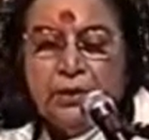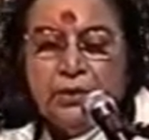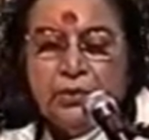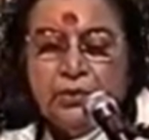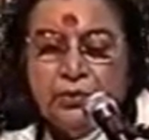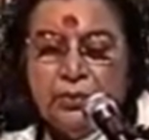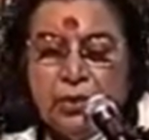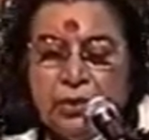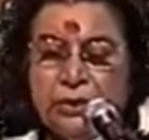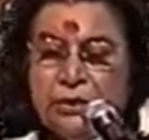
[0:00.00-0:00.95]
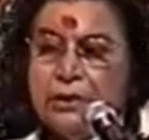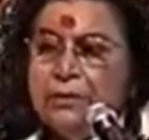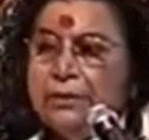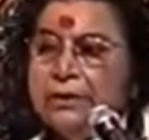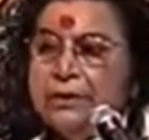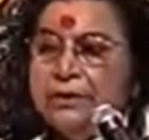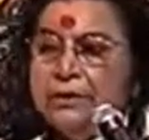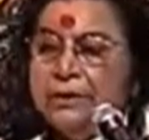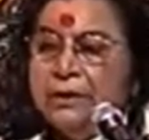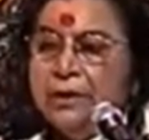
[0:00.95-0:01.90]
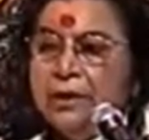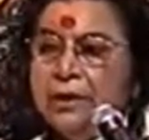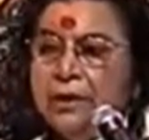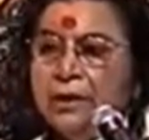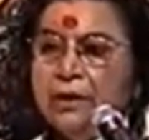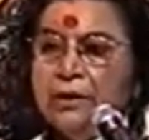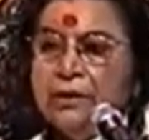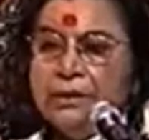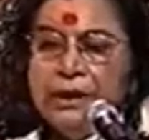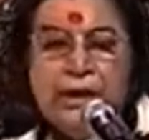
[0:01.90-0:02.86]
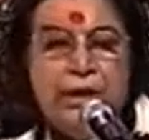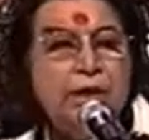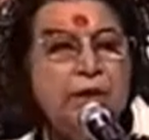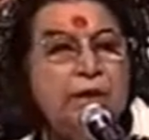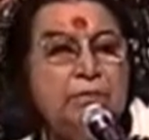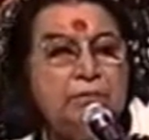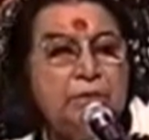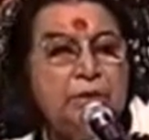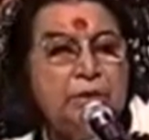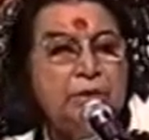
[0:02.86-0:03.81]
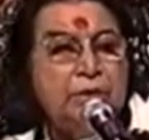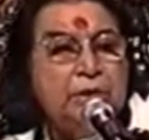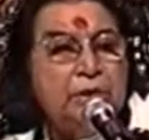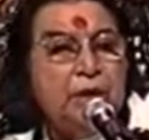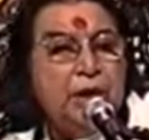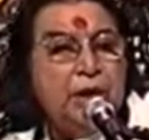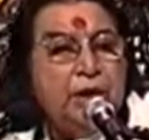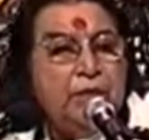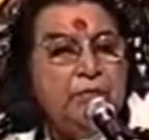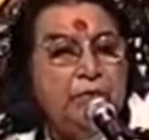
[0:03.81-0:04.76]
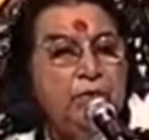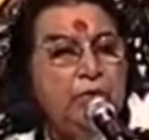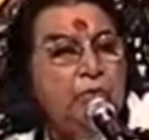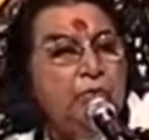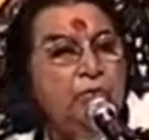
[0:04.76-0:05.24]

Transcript: you should not disturb others. Stay here and follow